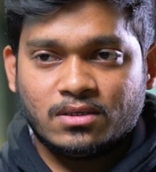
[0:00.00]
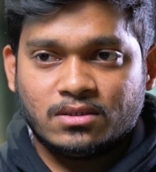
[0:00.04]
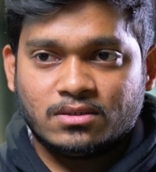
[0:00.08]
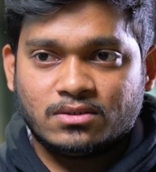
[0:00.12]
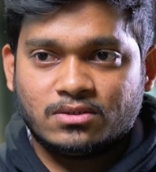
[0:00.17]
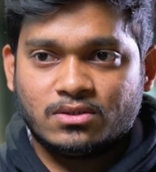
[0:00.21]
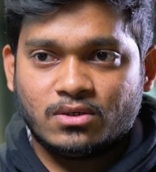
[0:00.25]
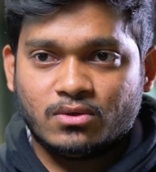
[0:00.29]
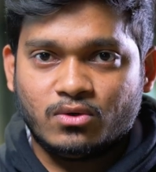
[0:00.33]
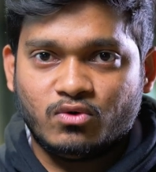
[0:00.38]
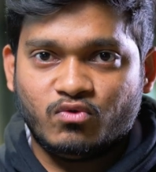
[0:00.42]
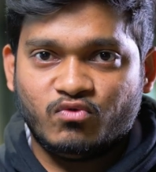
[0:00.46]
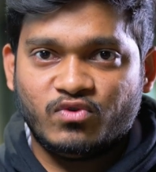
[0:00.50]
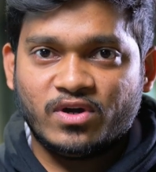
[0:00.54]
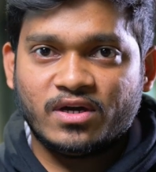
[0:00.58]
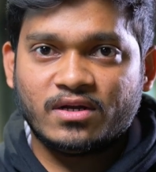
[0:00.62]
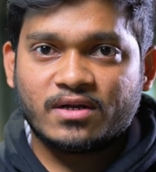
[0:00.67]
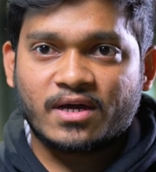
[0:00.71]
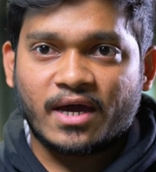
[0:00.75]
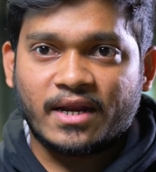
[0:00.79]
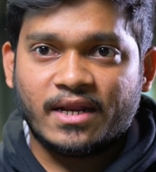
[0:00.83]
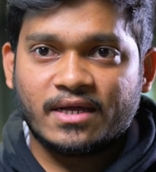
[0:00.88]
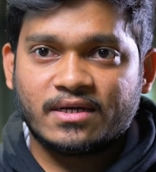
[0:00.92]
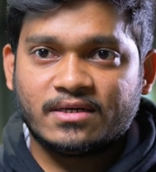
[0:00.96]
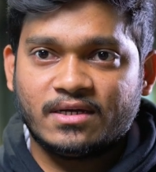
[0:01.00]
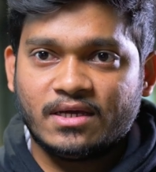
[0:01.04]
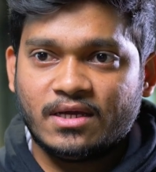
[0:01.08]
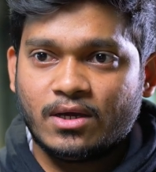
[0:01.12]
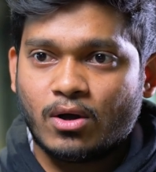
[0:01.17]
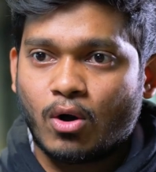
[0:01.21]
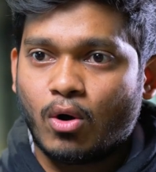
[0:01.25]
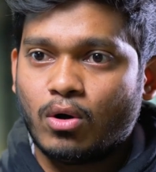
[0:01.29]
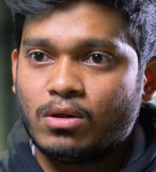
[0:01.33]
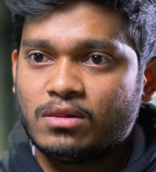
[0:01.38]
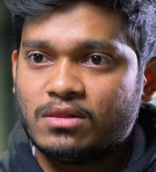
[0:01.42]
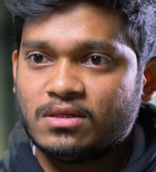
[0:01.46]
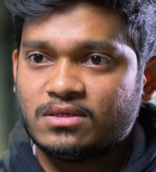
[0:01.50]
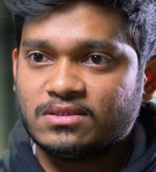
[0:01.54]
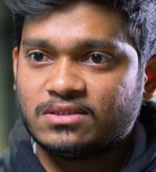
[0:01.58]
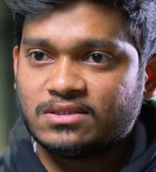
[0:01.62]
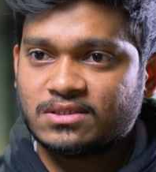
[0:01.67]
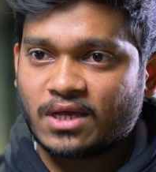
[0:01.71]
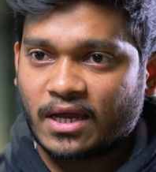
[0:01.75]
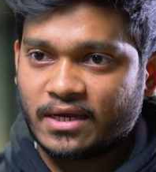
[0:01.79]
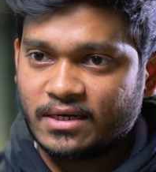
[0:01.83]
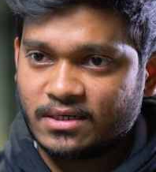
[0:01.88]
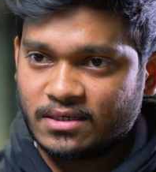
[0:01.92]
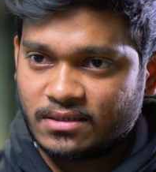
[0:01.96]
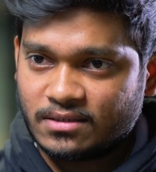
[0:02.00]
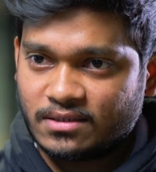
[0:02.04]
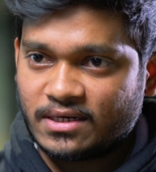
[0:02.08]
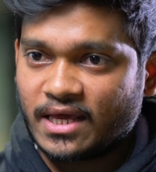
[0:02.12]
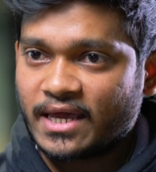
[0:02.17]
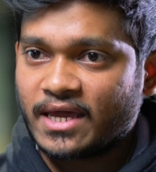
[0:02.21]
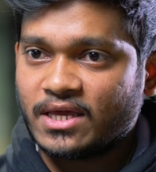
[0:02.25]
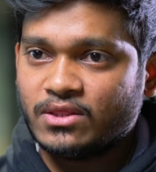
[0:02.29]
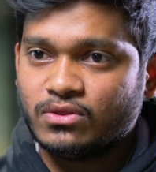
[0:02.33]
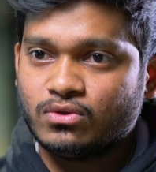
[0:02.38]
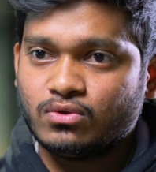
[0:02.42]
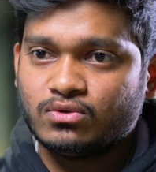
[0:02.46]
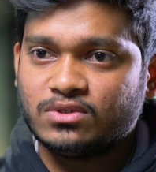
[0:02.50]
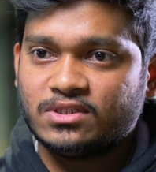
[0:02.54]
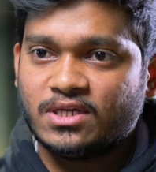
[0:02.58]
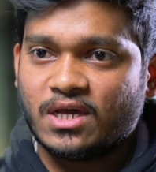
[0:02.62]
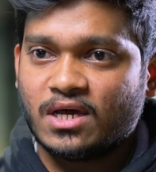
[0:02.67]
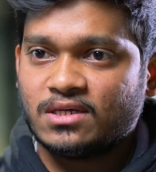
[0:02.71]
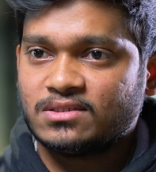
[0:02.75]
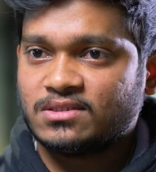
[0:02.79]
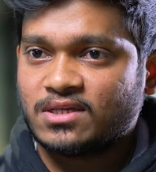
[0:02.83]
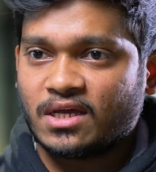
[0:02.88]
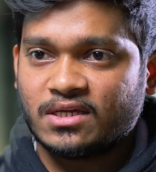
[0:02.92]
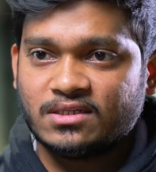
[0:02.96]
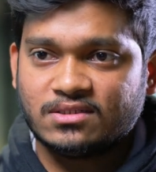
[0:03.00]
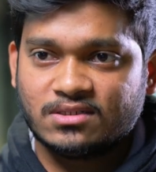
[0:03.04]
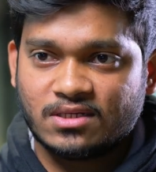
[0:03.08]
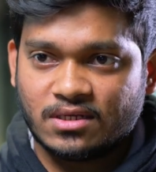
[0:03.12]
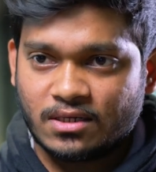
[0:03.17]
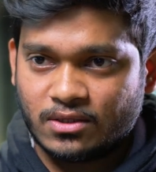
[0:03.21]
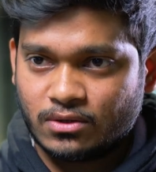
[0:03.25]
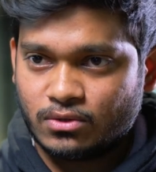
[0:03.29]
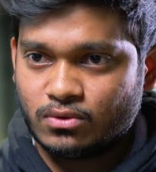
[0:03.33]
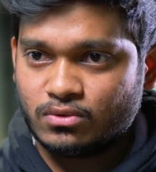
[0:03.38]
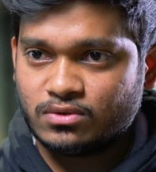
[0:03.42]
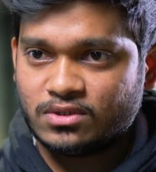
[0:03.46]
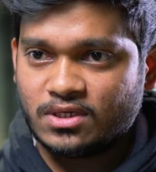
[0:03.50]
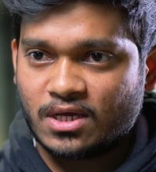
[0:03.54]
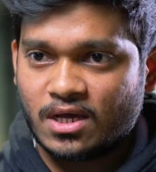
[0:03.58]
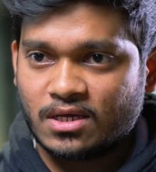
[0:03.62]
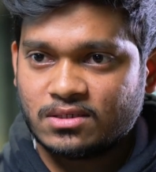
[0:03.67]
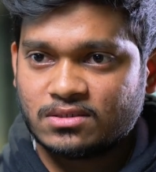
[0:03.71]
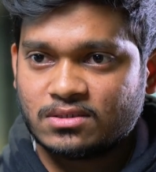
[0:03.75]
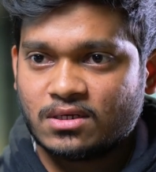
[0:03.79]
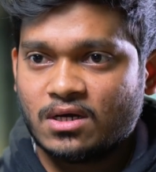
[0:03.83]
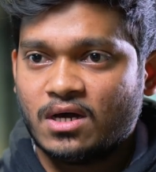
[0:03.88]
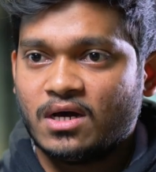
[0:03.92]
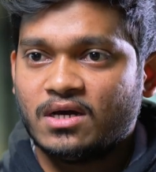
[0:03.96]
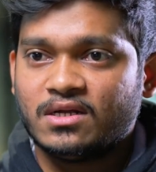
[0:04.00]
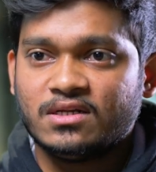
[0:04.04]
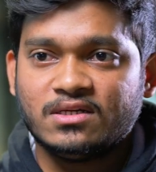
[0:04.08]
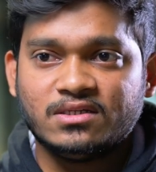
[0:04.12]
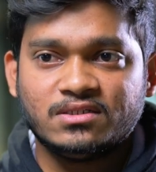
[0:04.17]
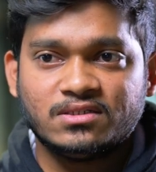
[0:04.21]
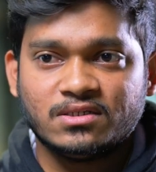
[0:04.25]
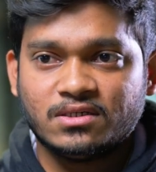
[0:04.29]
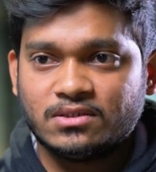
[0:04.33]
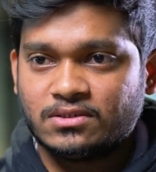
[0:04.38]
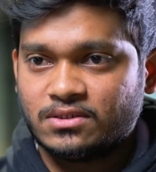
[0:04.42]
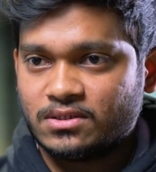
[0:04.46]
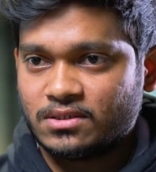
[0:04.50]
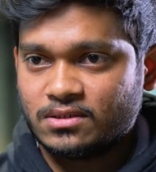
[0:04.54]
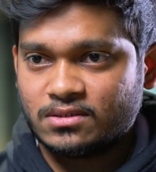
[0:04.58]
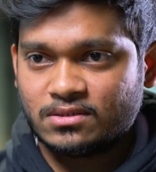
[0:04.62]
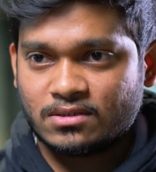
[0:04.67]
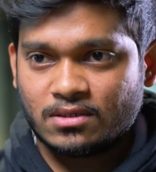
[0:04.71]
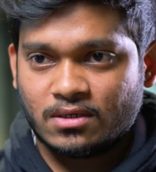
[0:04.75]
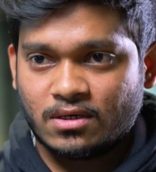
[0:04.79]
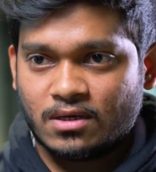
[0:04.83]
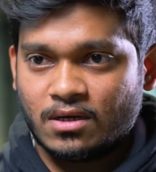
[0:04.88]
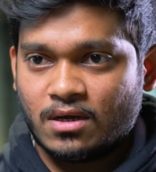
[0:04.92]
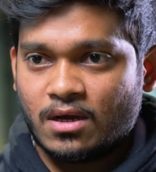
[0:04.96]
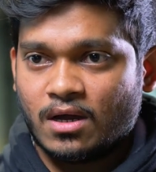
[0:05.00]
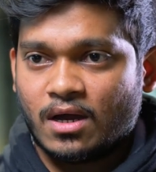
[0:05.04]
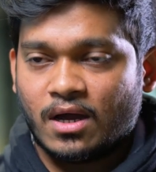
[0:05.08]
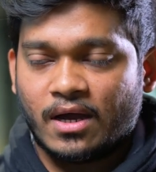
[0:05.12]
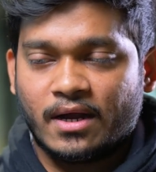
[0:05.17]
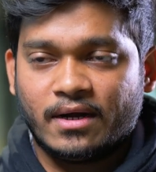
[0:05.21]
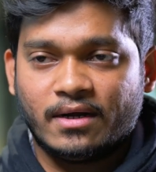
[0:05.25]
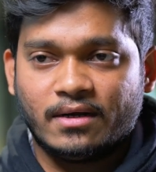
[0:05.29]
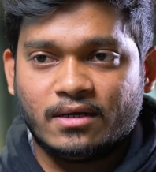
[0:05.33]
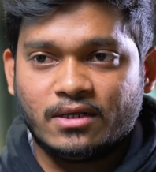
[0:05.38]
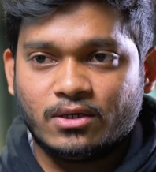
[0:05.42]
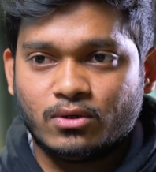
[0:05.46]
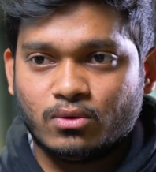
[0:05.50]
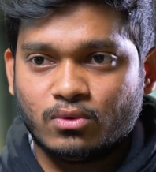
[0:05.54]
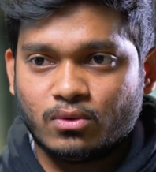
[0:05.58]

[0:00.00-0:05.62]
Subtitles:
So we are connecting all the science enthusiasts, researchers and